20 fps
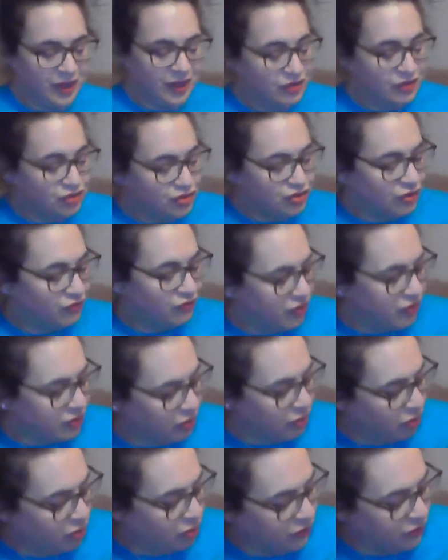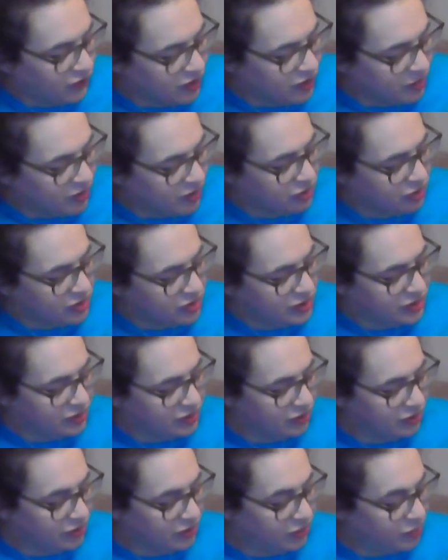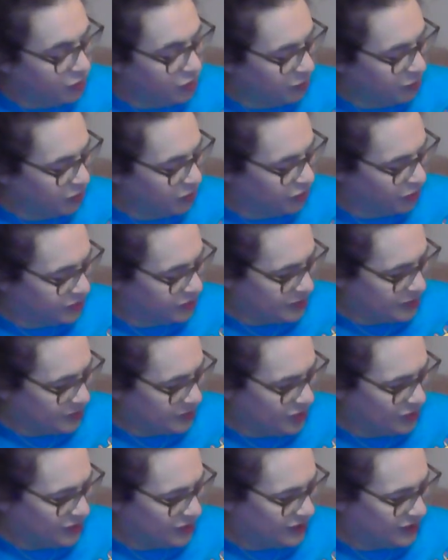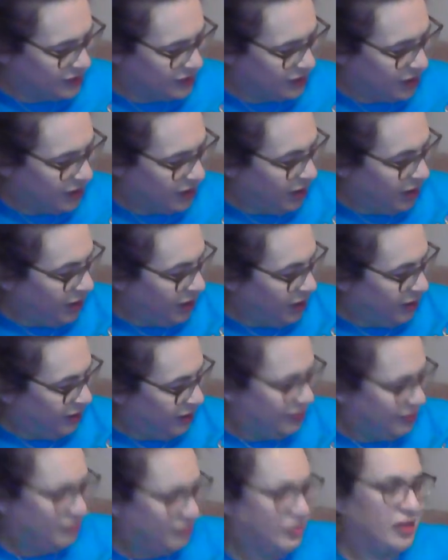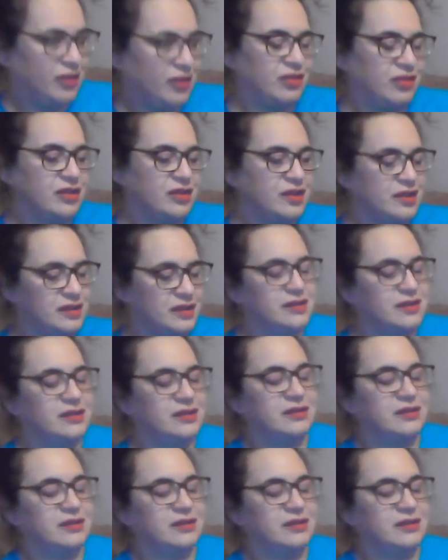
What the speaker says: Did you have fun going over the mountain? The book bug was the mountain. My goodness.